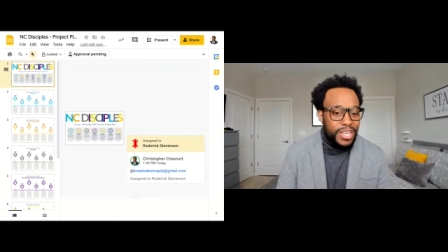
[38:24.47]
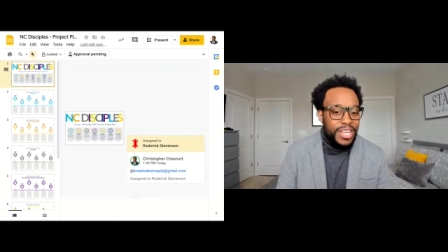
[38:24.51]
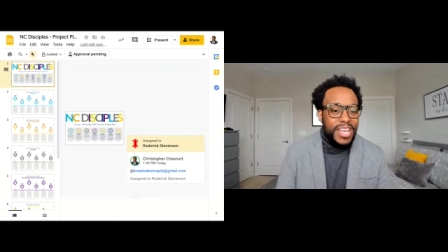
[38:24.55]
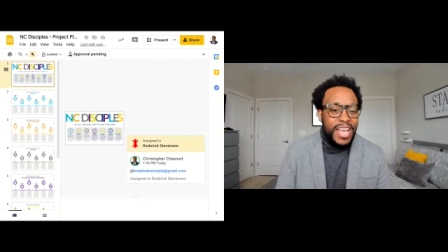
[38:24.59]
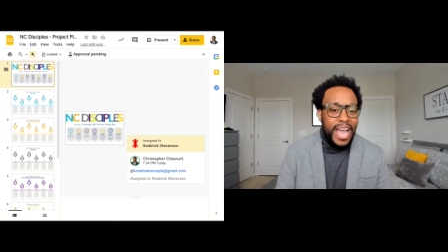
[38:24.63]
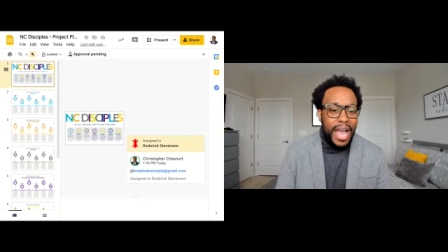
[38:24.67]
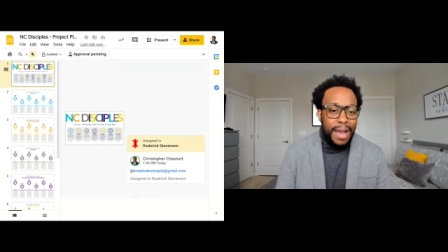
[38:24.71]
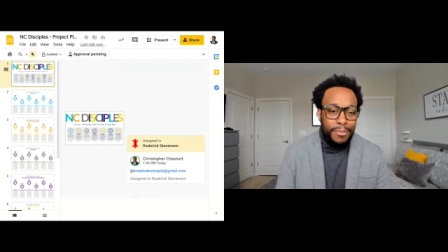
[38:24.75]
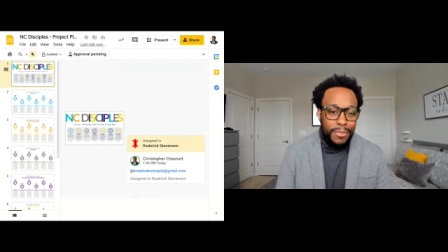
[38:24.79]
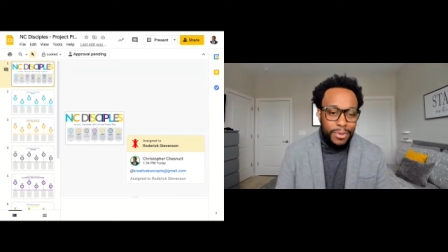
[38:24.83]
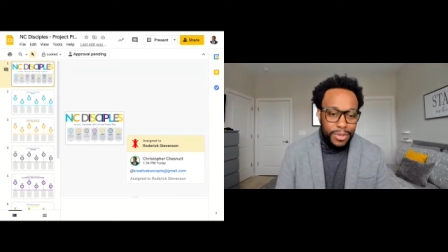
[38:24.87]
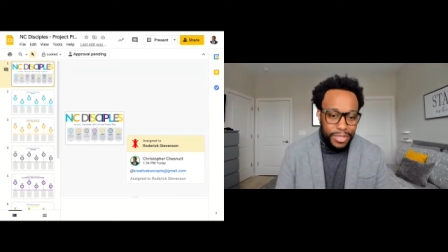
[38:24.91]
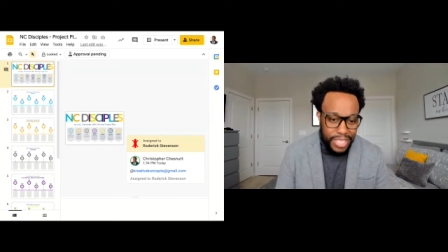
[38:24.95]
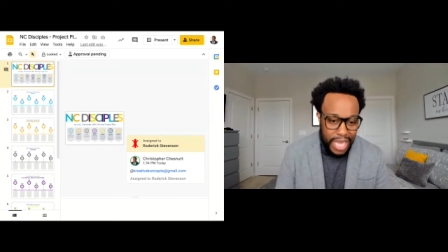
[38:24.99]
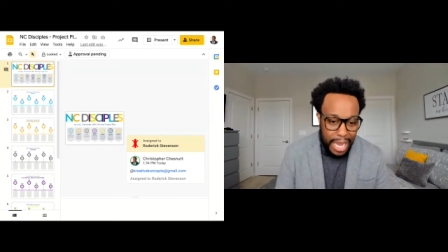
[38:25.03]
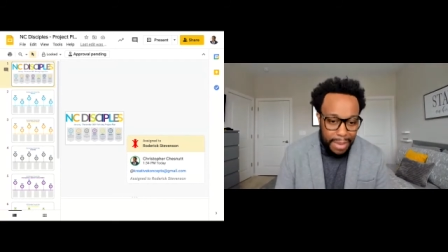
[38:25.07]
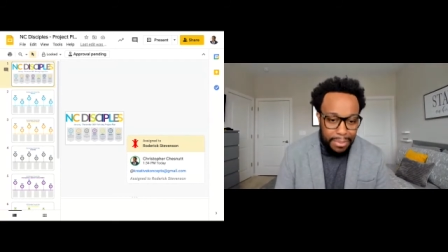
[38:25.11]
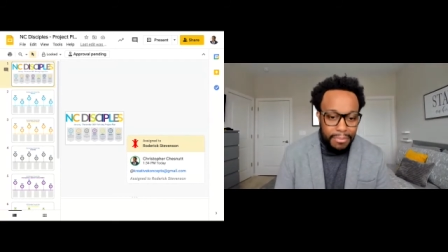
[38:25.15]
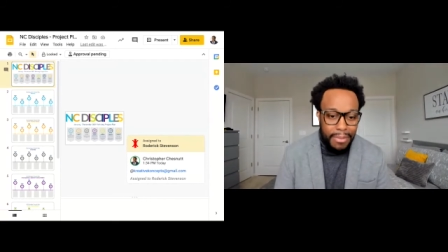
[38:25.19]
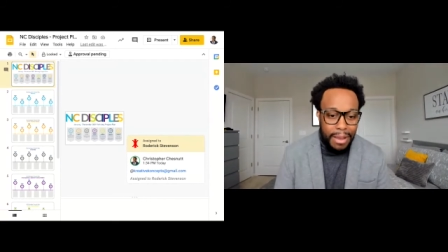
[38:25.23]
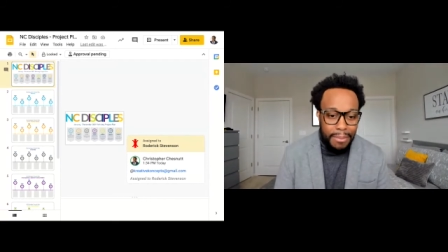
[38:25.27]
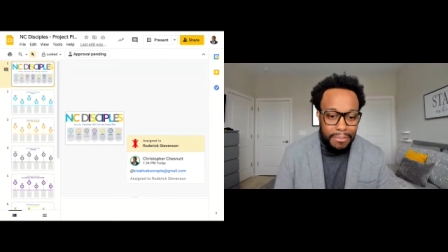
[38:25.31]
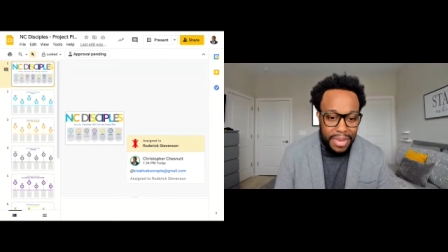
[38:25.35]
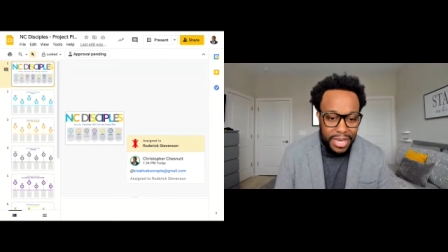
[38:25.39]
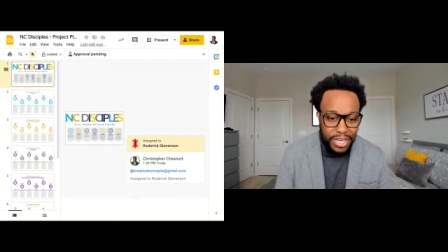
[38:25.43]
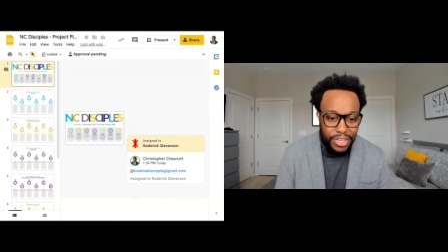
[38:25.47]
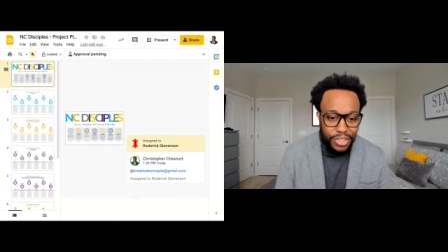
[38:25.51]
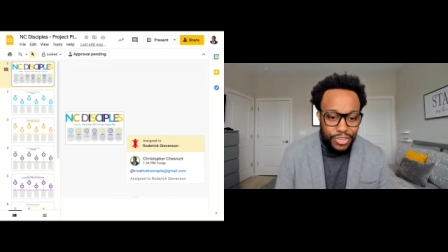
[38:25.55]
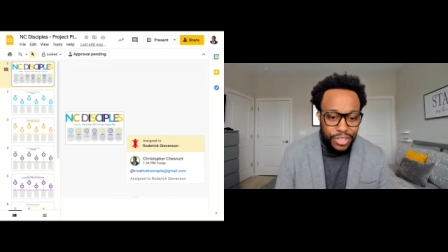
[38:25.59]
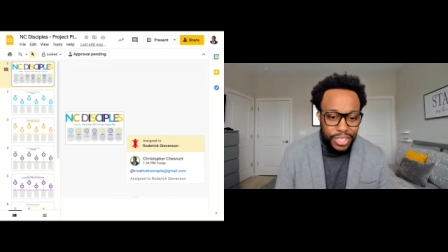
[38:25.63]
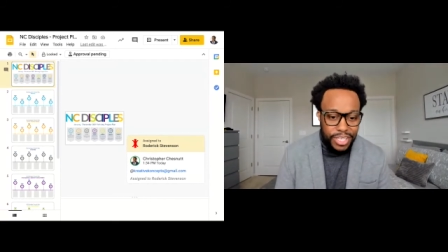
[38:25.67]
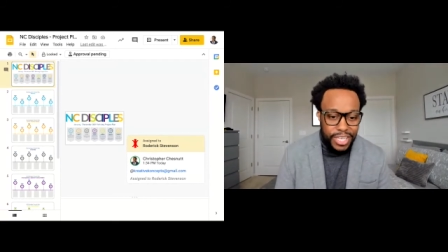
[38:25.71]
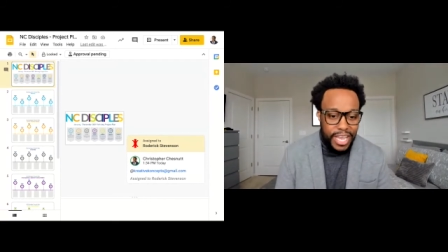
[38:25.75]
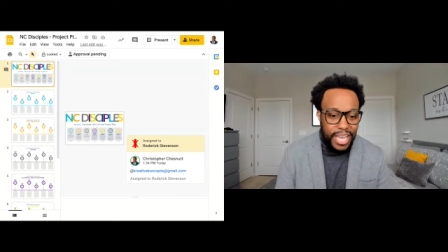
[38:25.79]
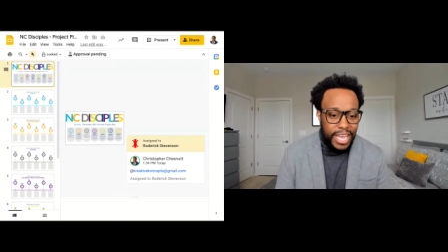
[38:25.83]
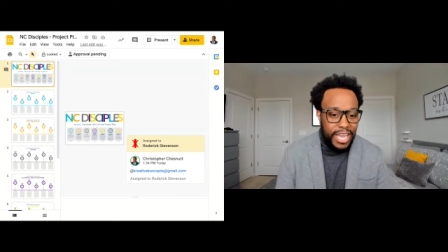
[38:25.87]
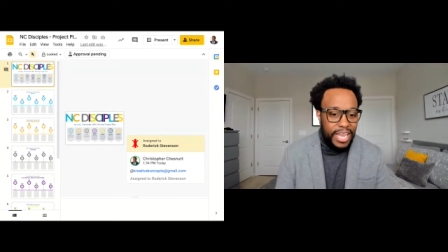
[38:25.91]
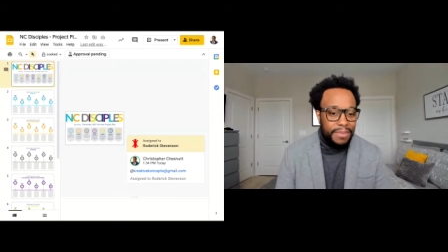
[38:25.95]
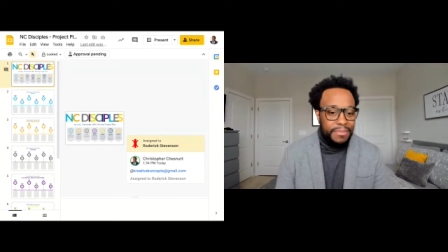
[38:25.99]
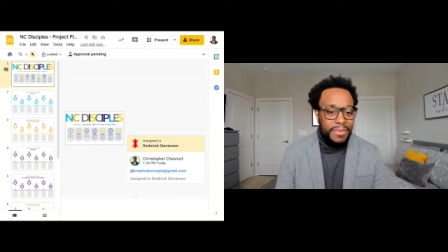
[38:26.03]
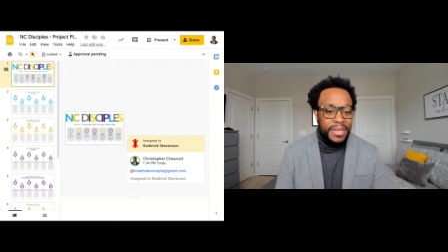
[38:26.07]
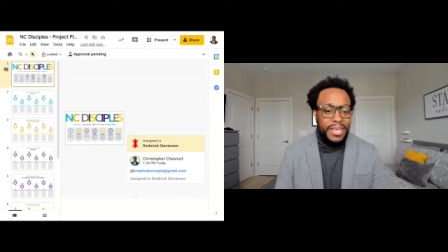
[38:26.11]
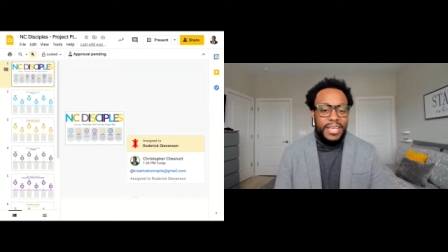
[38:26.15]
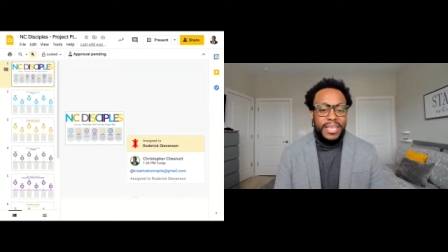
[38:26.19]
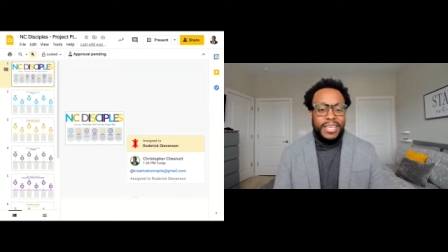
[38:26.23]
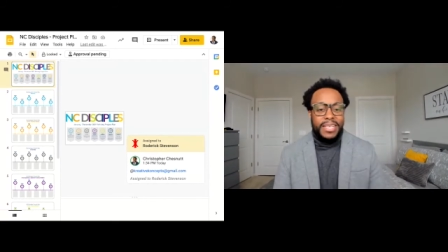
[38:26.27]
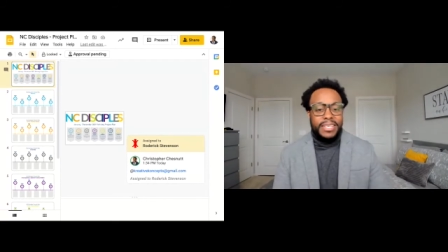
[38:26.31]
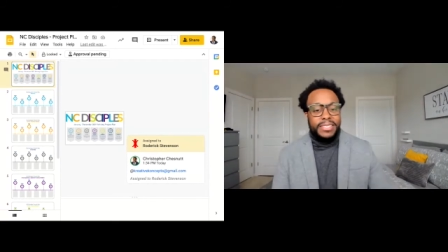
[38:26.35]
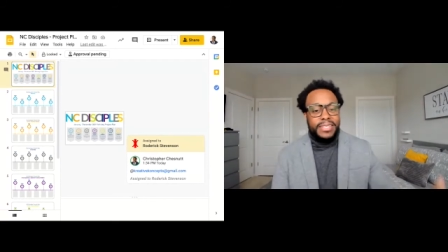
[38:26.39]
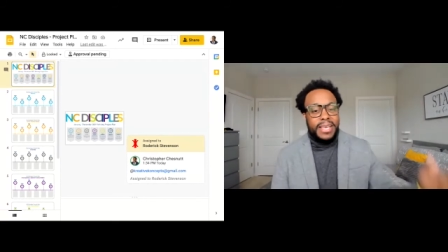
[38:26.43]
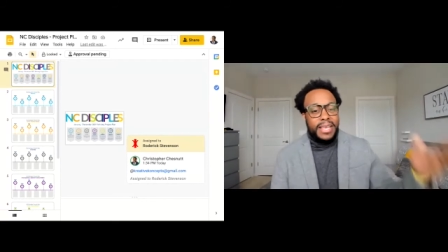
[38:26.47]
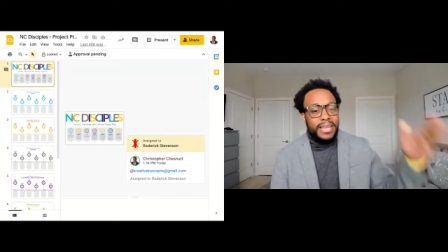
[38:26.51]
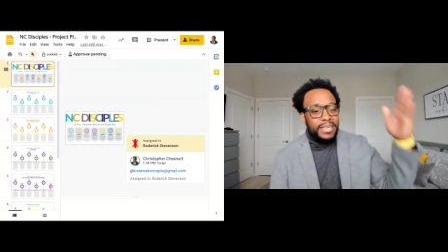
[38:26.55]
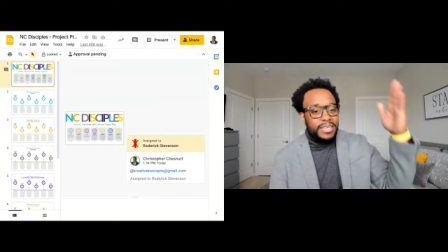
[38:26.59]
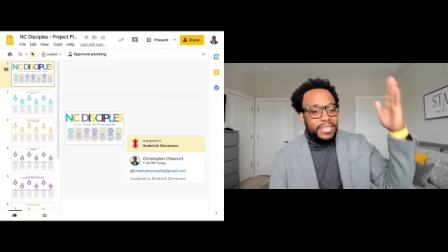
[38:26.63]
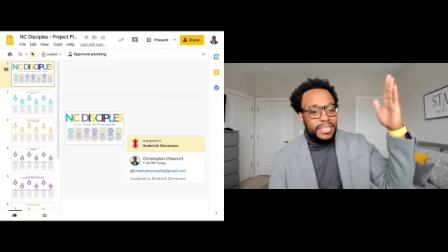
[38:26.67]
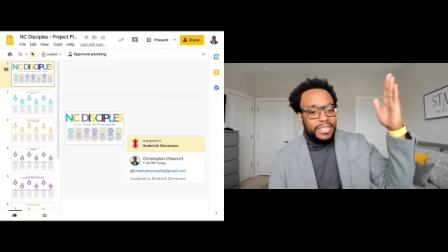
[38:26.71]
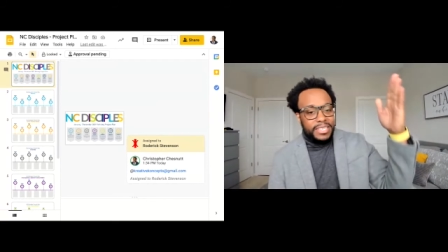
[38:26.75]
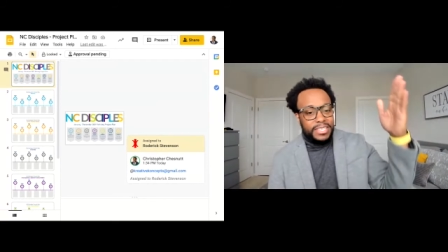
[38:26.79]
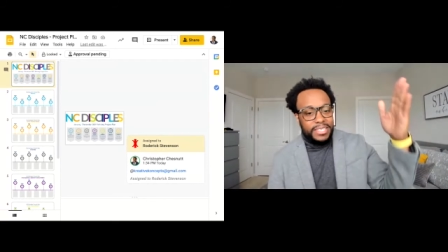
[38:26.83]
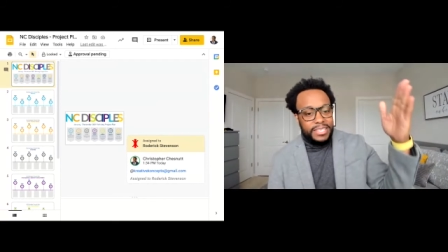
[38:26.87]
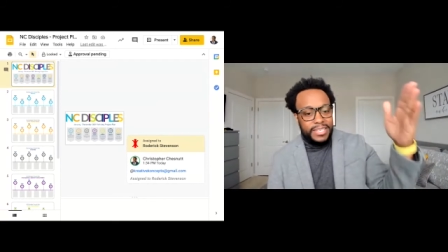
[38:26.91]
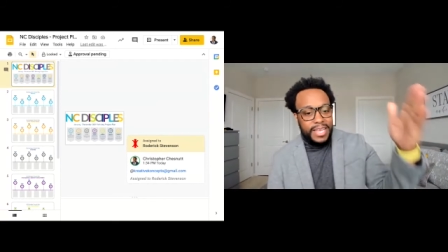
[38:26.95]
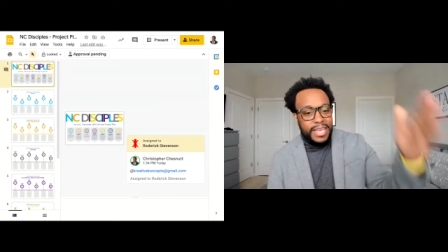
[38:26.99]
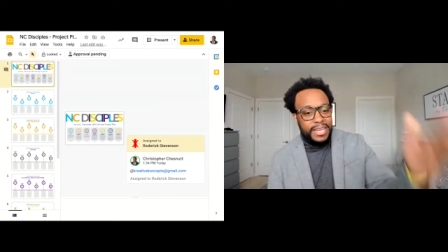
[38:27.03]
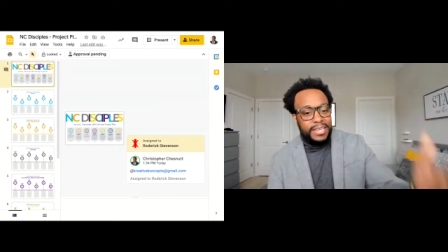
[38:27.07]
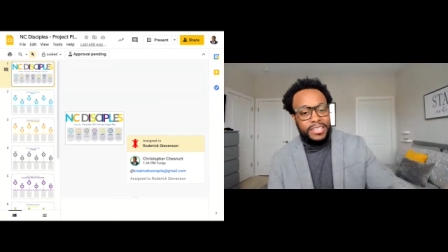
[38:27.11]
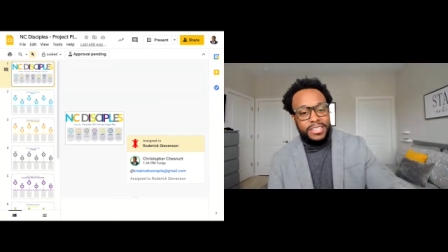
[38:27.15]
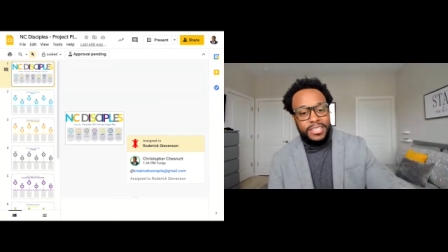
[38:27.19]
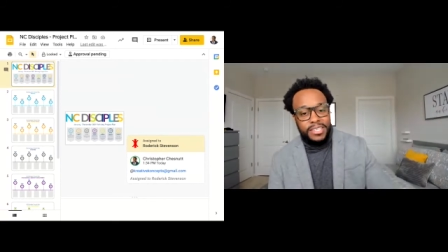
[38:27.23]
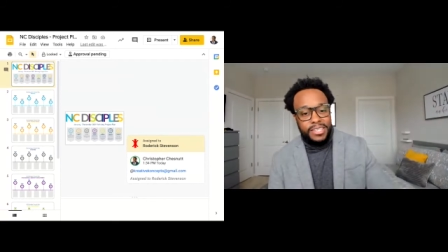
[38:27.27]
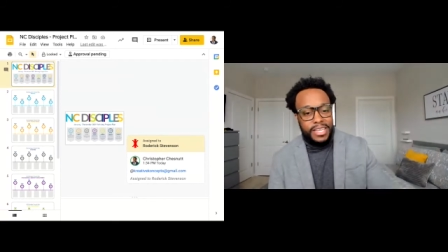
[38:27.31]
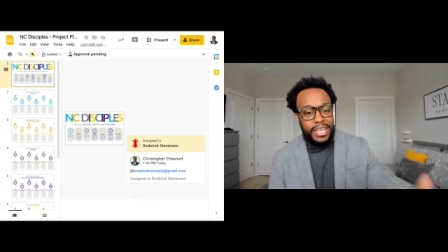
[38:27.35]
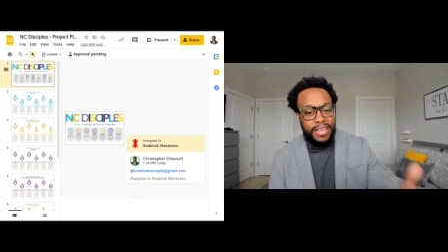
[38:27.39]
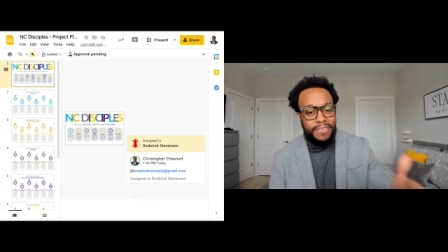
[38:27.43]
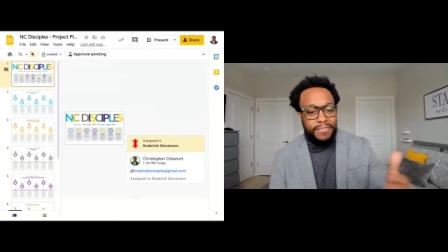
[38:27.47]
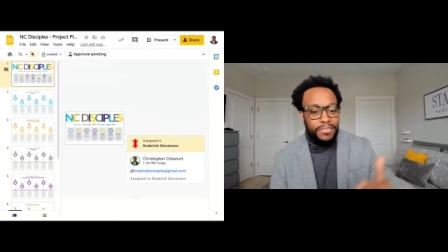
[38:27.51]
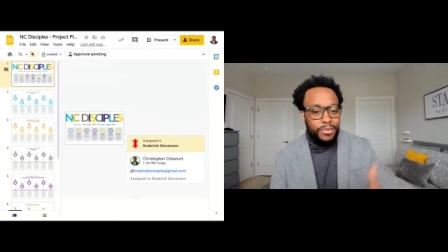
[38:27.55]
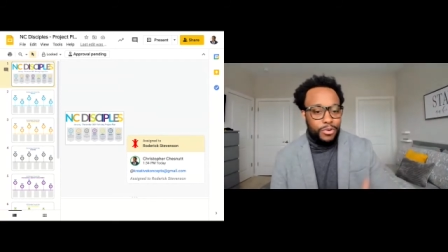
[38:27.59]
I'm on top of my ministry game. Set it to give